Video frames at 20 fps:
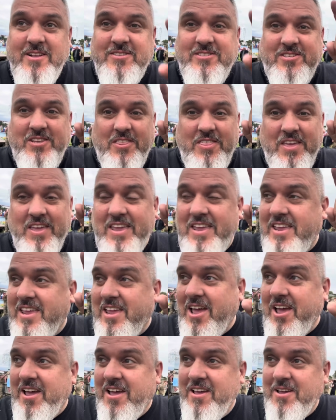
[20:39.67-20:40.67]
to
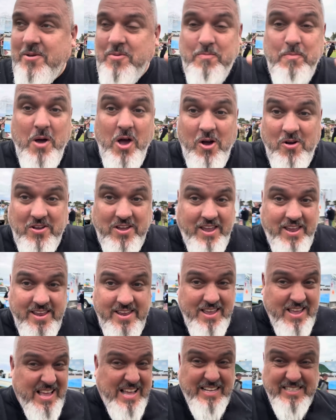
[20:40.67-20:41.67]
the marquee
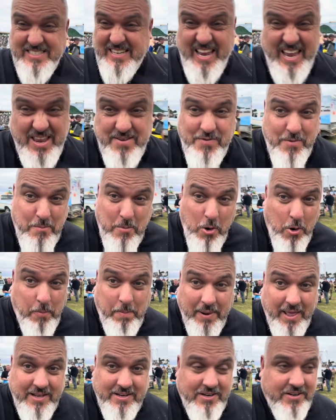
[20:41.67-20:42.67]
to get even more
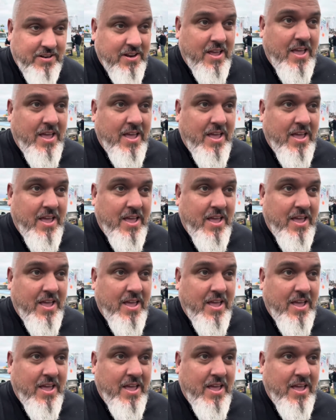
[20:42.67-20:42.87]
bladdered.